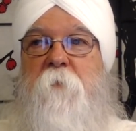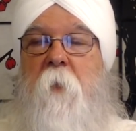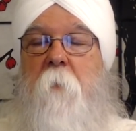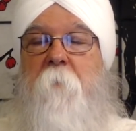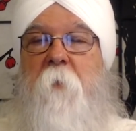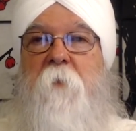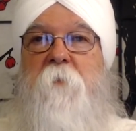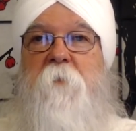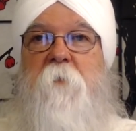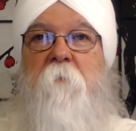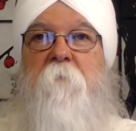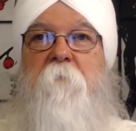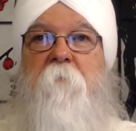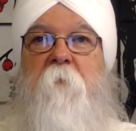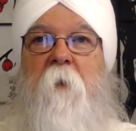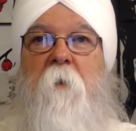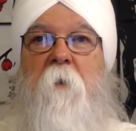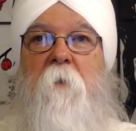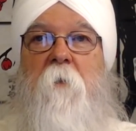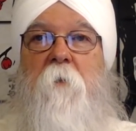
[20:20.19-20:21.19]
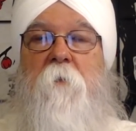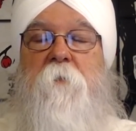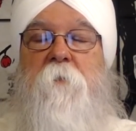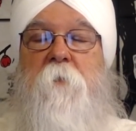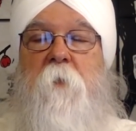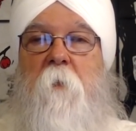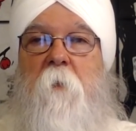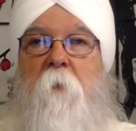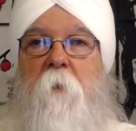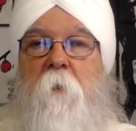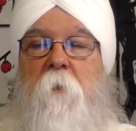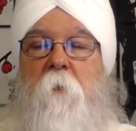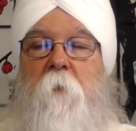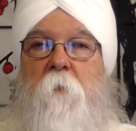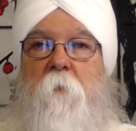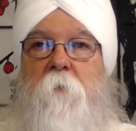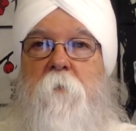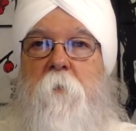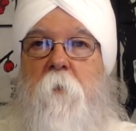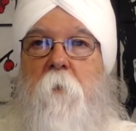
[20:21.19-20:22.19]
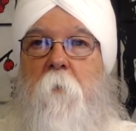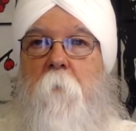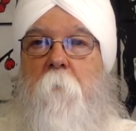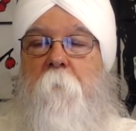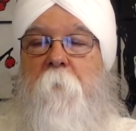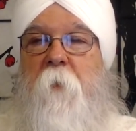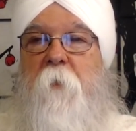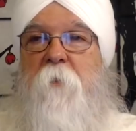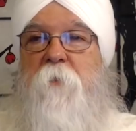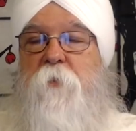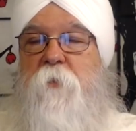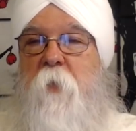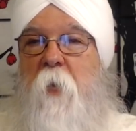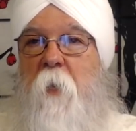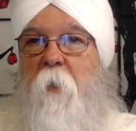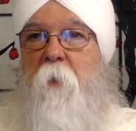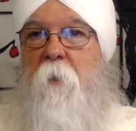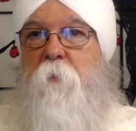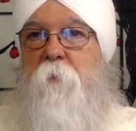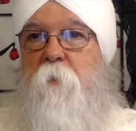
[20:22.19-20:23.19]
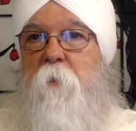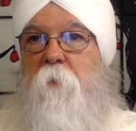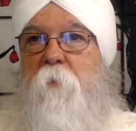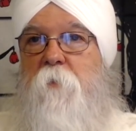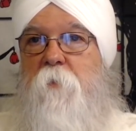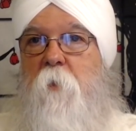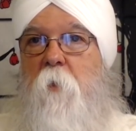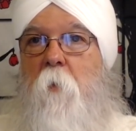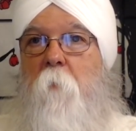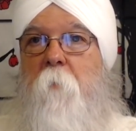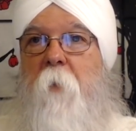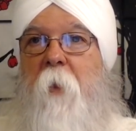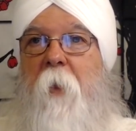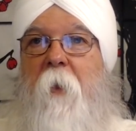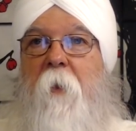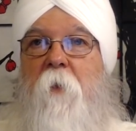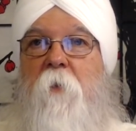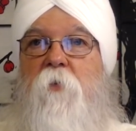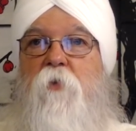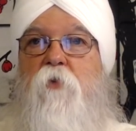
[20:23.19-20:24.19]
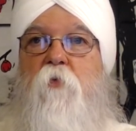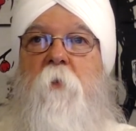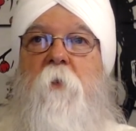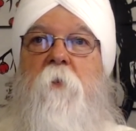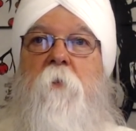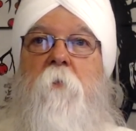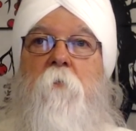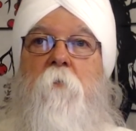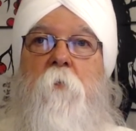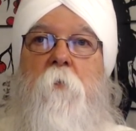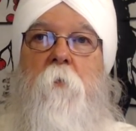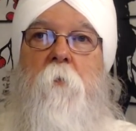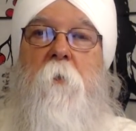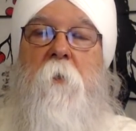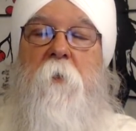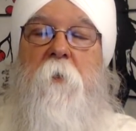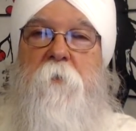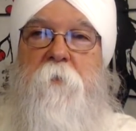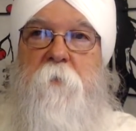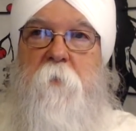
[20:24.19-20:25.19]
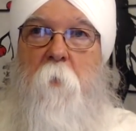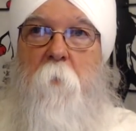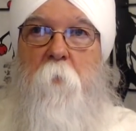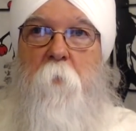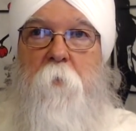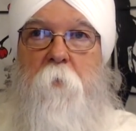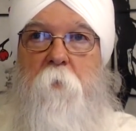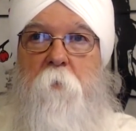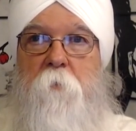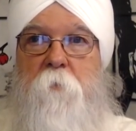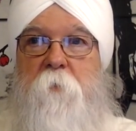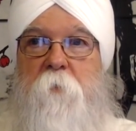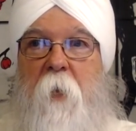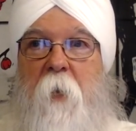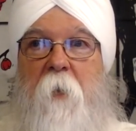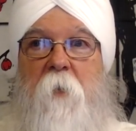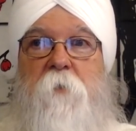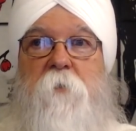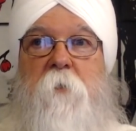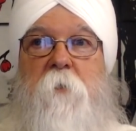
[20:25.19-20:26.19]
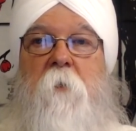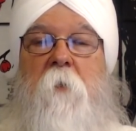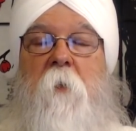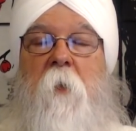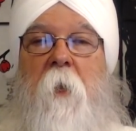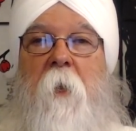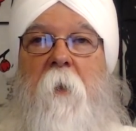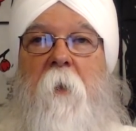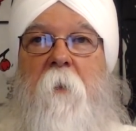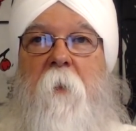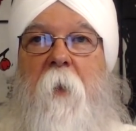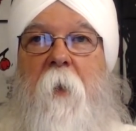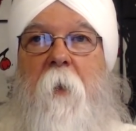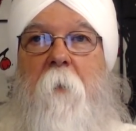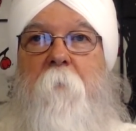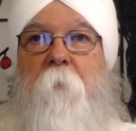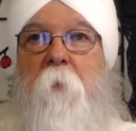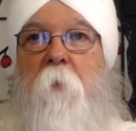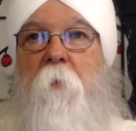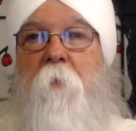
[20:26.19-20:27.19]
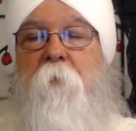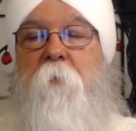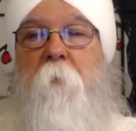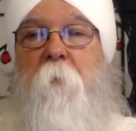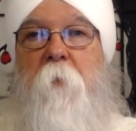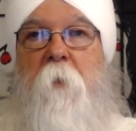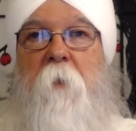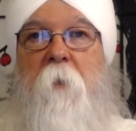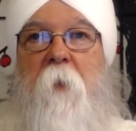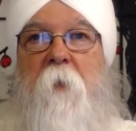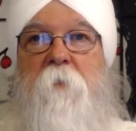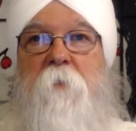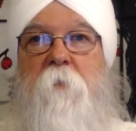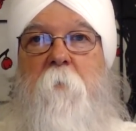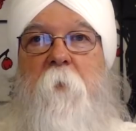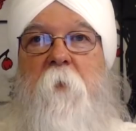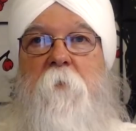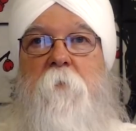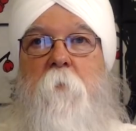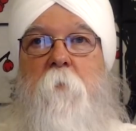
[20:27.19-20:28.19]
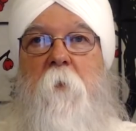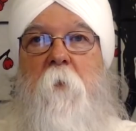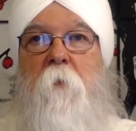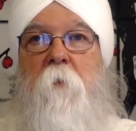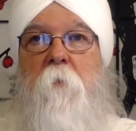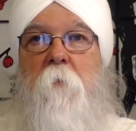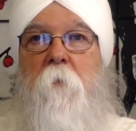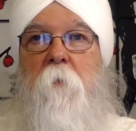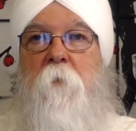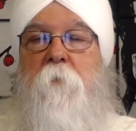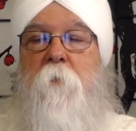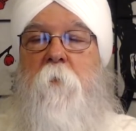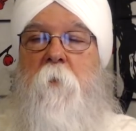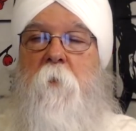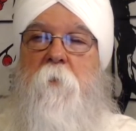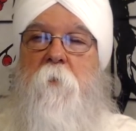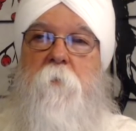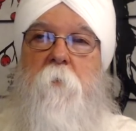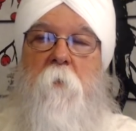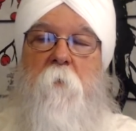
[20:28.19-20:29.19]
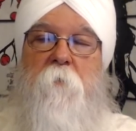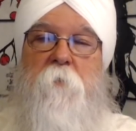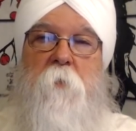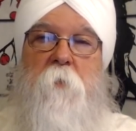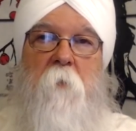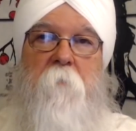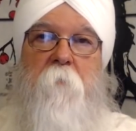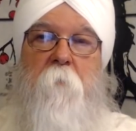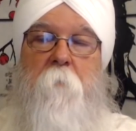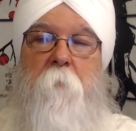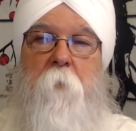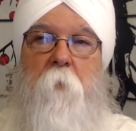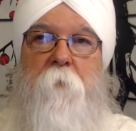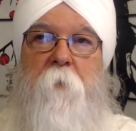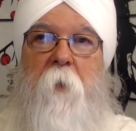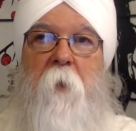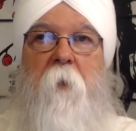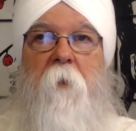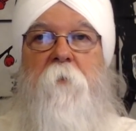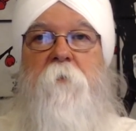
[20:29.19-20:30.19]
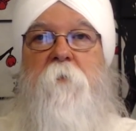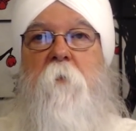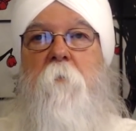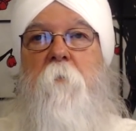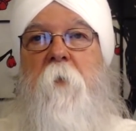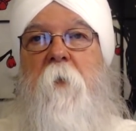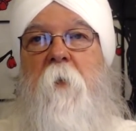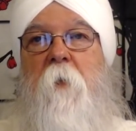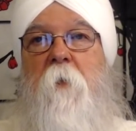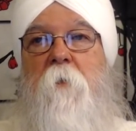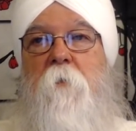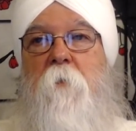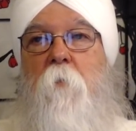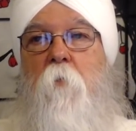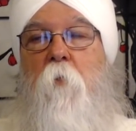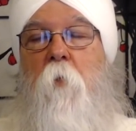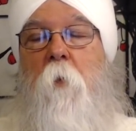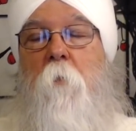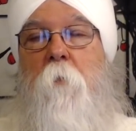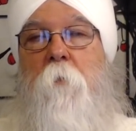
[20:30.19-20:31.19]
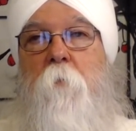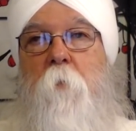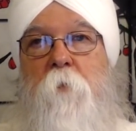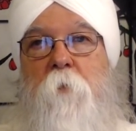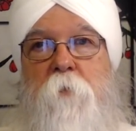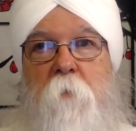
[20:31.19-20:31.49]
step-by-step failures. So it's challenging to go back and treat the root in someone who's aged like that, but ultimately that's the best way to do it. So you can sort of start from both ends and begin to work with